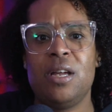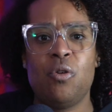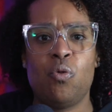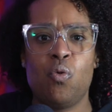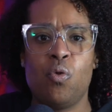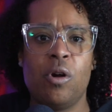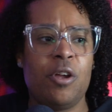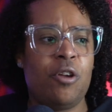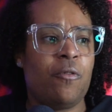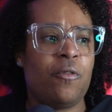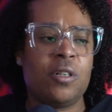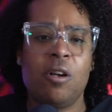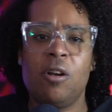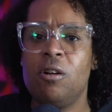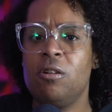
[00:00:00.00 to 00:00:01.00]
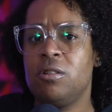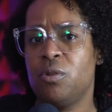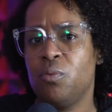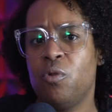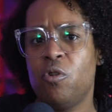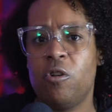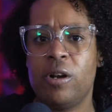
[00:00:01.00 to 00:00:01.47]
or in your fraternity or
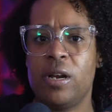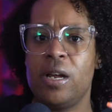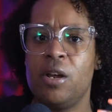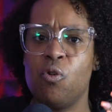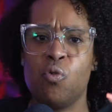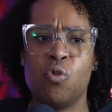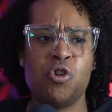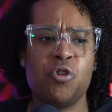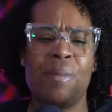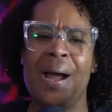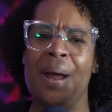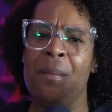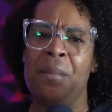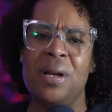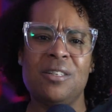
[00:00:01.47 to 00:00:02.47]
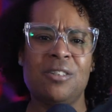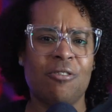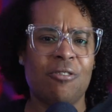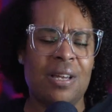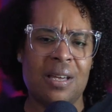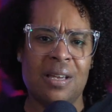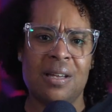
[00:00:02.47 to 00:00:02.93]
sorority, or you might mentor
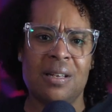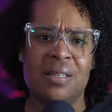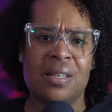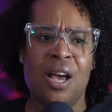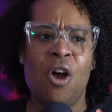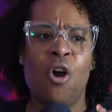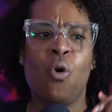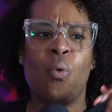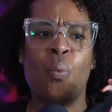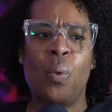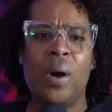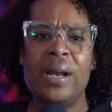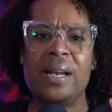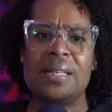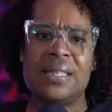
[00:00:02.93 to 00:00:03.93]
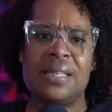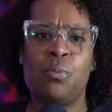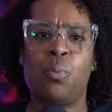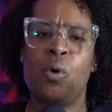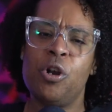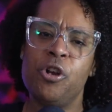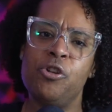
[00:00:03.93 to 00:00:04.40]
kids. What
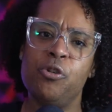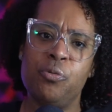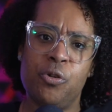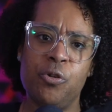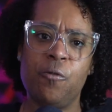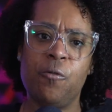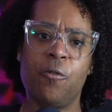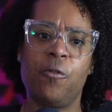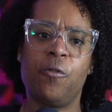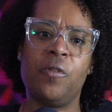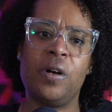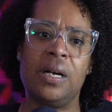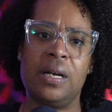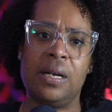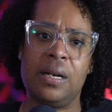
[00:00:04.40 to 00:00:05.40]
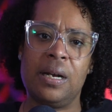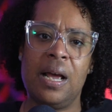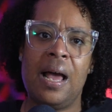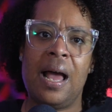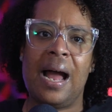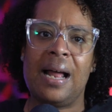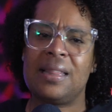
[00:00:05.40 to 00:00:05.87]
do you do for fun?
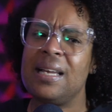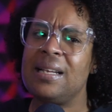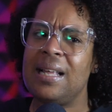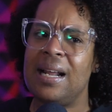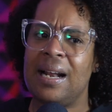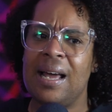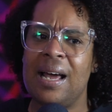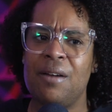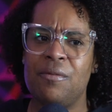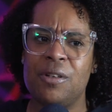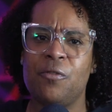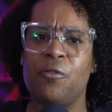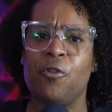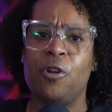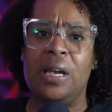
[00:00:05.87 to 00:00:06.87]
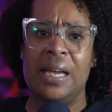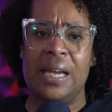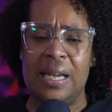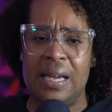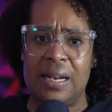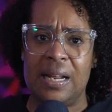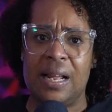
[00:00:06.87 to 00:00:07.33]
I think that a lot of us
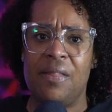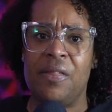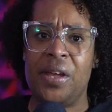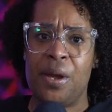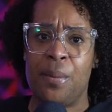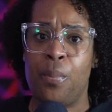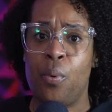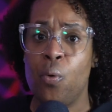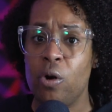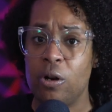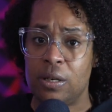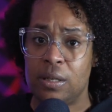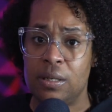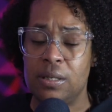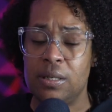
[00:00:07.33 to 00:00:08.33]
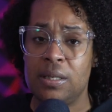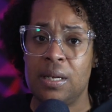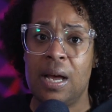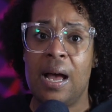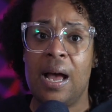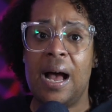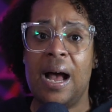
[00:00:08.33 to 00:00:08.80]
forget the importance
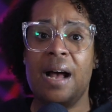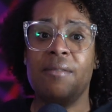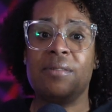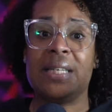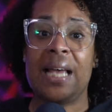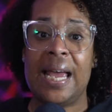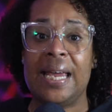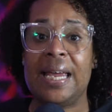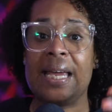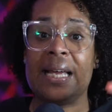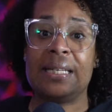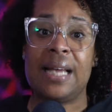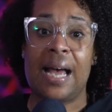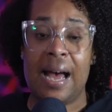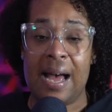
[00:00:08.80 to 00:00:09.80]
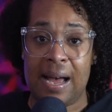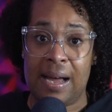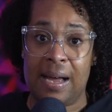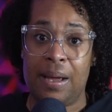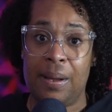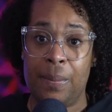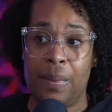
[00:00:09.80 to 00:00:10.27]
of taking
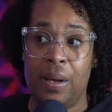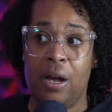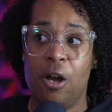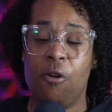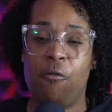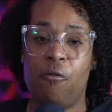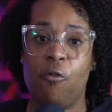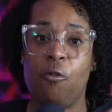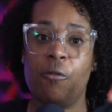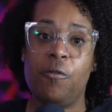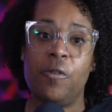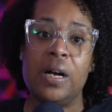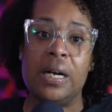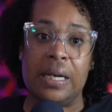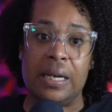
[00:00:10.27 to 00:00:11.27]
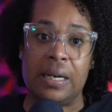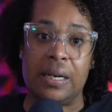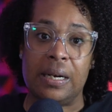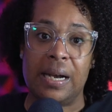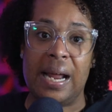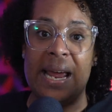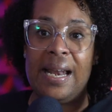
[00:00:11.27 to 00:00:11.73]
time for fun
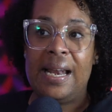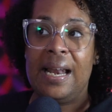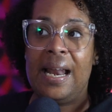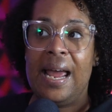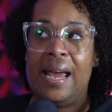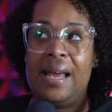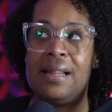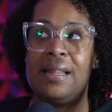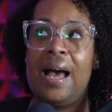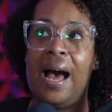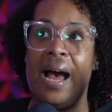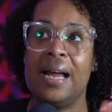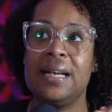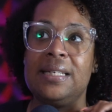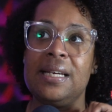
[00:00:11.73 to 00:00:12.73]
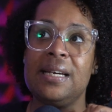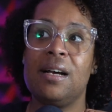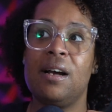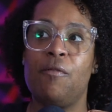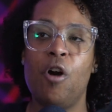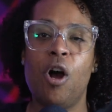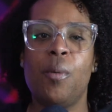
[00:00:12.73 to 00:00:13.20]
and the idea
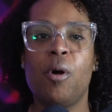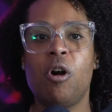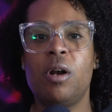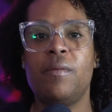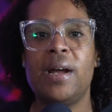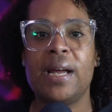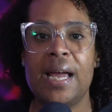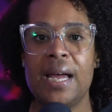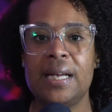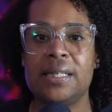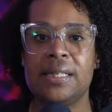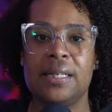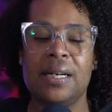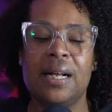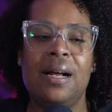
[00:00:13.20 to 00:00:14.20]
of, I'm going on vacation.